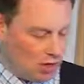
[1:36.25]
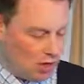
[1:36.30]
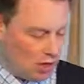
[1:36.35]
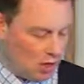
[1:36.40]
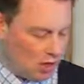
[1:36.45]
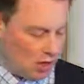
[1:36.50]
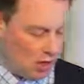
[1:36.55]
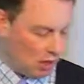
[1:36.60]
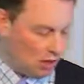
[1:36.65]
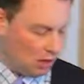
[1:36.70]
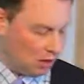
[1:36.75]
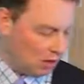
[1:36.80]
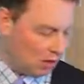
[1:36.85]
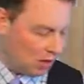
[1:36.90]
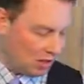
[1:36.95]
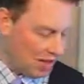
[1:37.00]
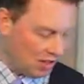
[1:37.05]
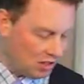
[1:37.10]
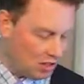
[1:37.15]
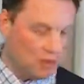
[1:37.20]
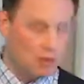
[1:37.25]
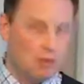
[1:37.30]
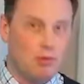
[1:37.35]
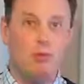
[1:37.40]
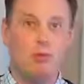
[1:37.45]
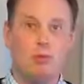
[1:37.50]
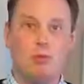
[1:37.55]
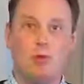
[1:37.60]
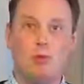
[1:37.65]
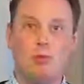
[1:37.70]
in the last
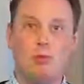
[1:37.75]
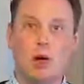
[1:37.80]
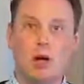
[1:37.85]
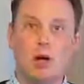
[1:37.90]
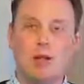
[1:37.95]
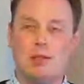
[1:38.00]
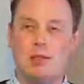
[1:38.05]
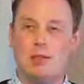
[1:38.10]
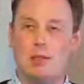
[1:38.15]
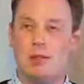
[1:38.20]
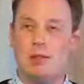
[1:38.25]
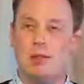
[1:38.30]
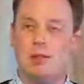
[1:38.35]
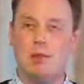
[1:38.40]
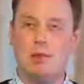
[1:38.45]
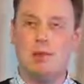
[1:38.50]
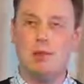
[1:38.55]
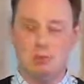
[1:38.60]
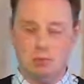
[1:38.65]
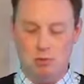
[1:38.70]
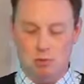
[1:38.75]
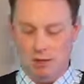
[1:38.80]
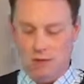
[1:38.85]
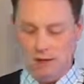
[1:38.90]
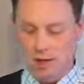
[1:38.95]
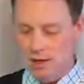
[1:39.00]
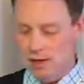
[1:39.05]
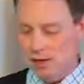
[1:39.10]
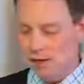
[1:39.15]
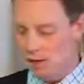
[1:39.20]
few months. Hillary's been really
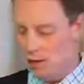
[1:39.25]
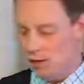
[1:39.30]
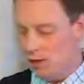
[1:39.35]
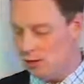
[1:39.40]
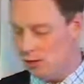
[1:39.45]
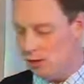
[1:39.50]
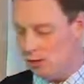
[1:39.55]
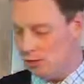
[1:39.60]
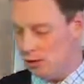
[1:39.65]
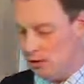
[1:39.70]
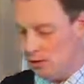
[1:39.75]
getting into those.